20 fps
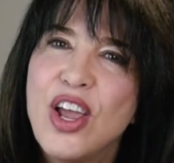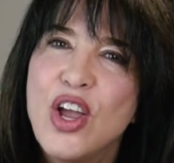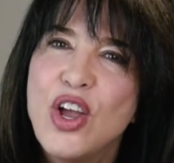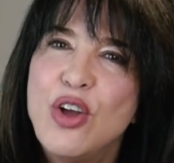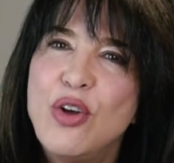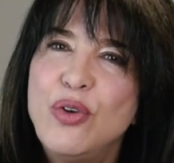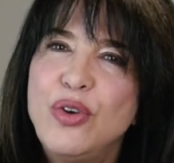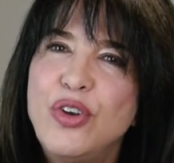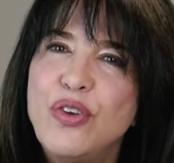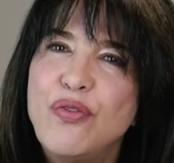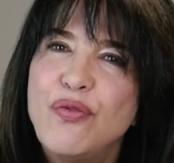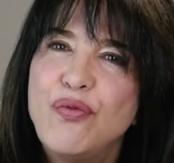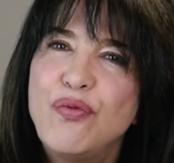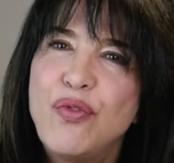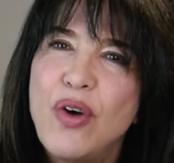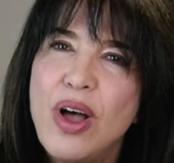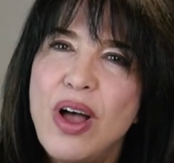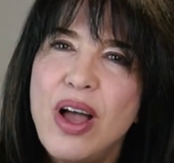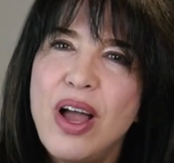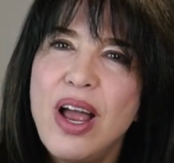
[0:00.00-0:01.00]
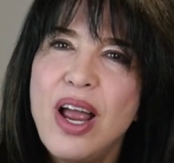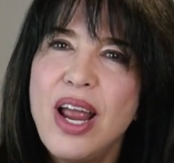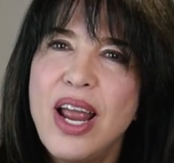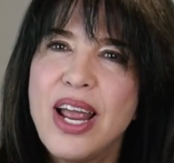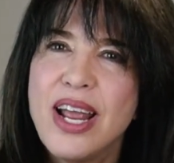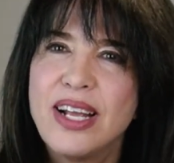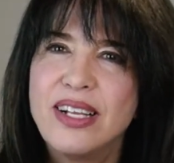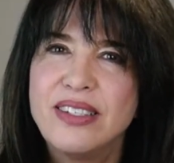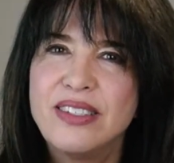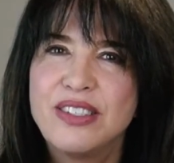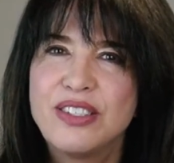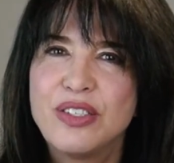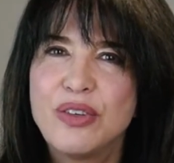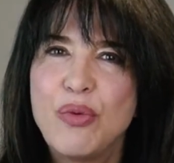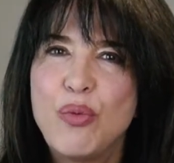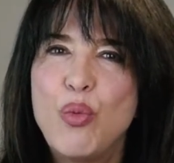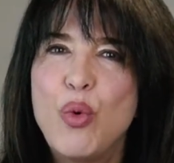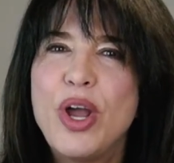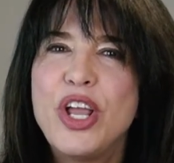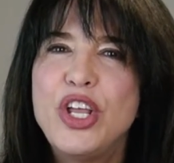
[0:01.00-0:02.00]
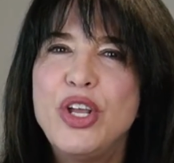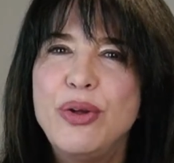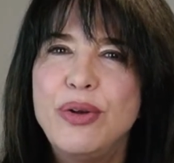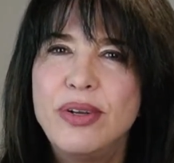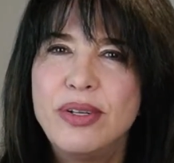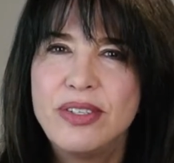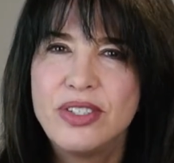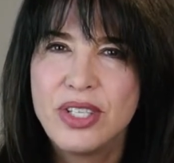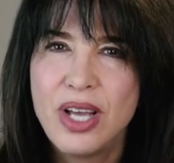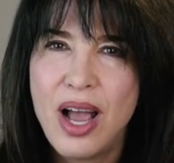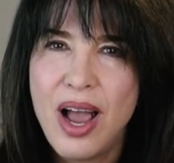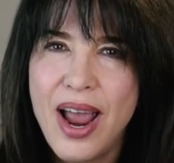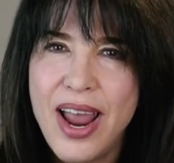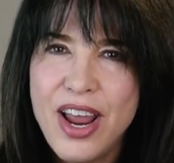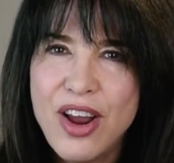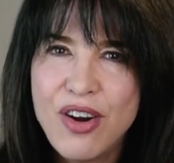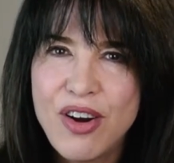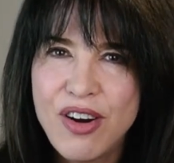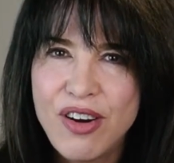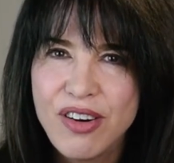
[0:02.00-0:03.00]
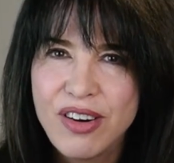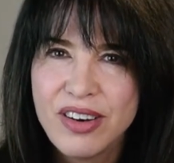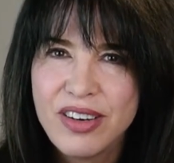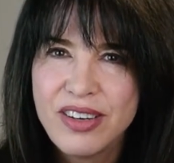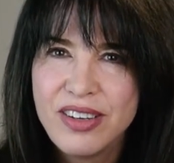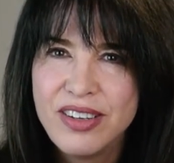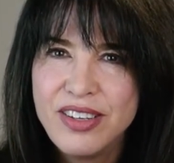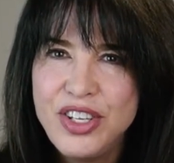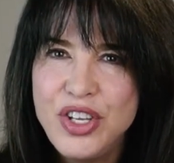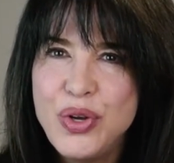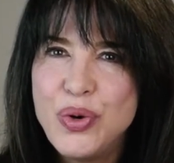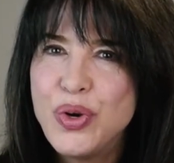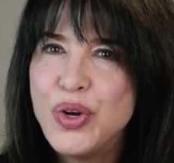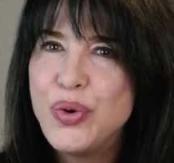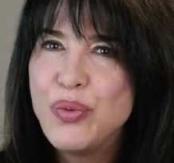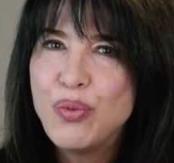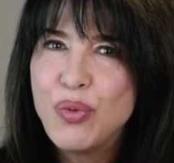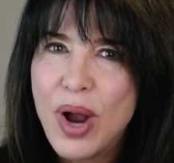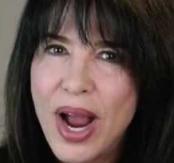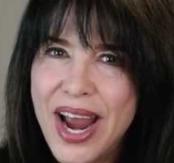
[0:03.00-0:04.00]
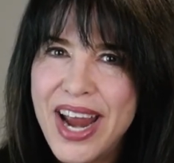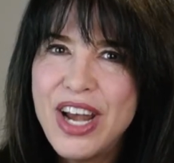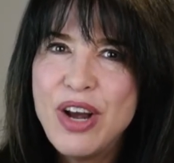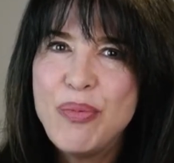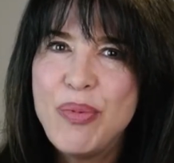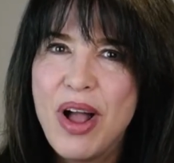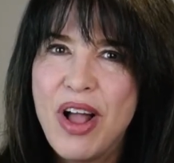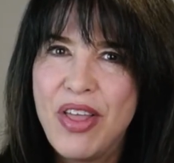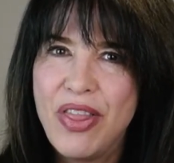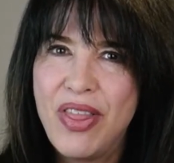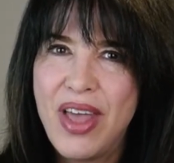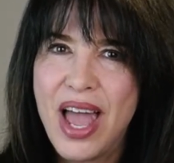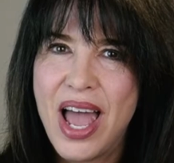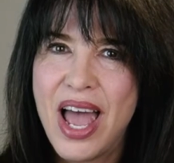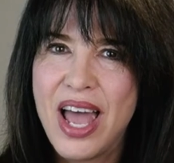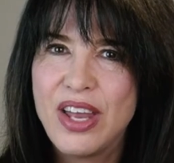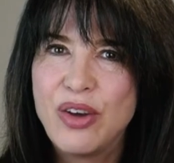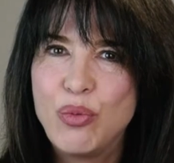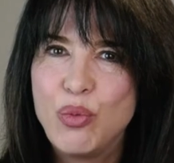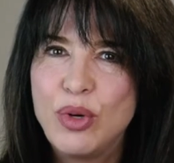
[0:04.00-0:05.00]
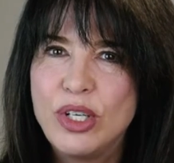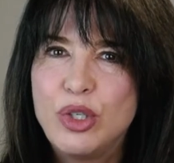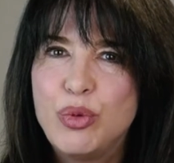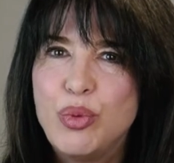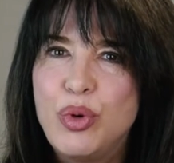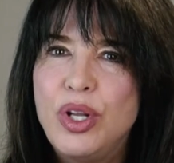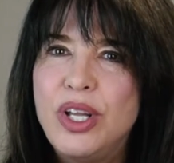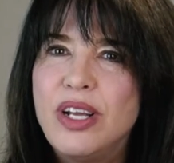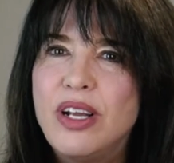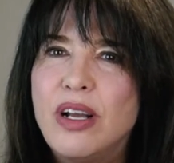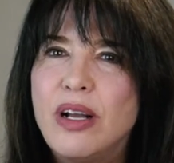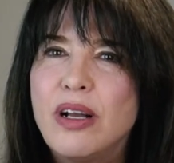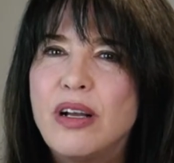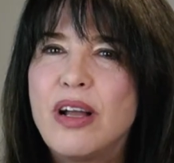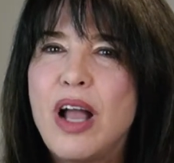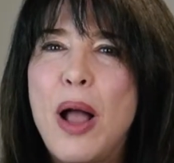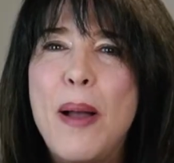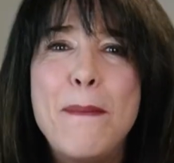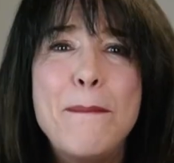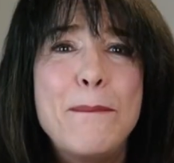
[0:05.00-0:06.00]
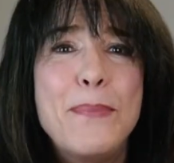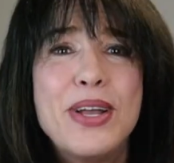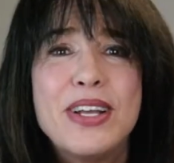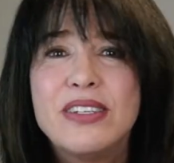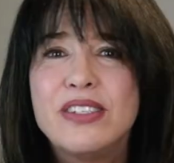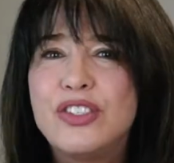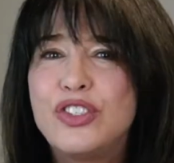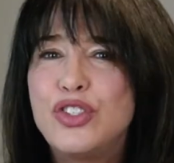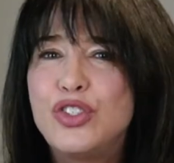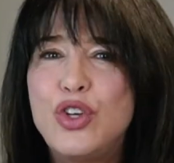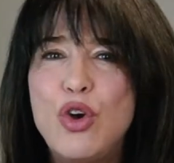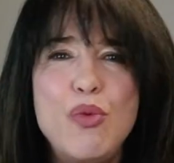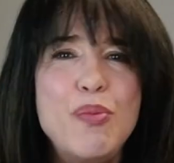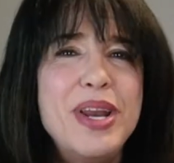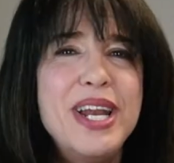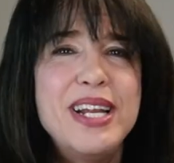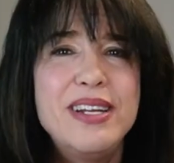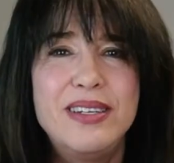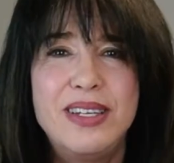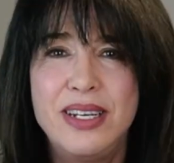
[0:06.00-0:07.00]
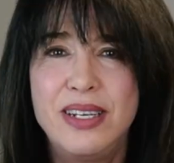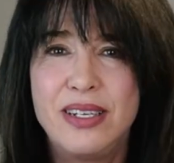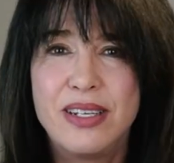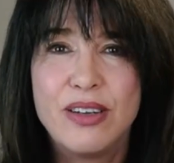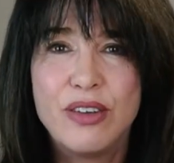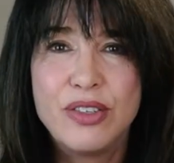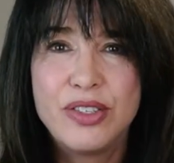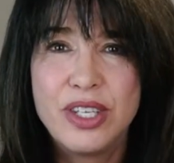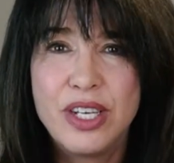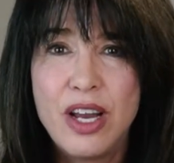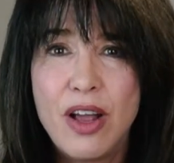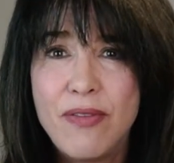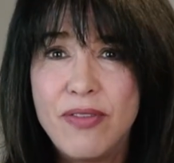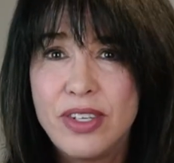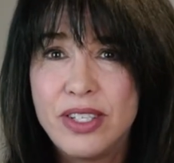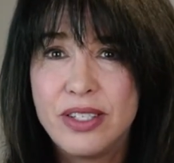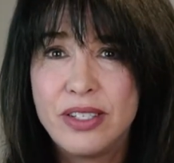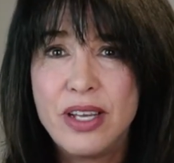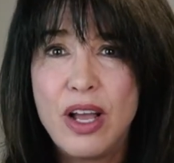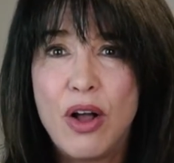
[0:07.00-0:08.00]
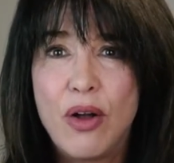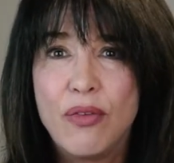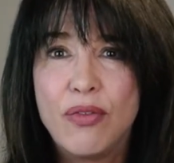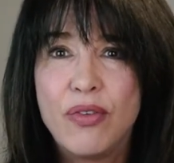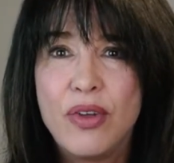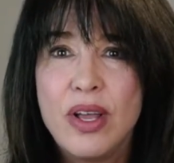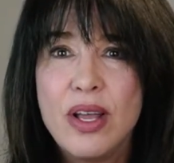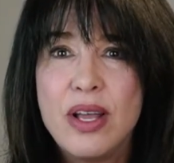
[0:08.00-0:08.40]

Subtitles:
who defines what you desire, you can write about that, which will encompass so many details in of itself.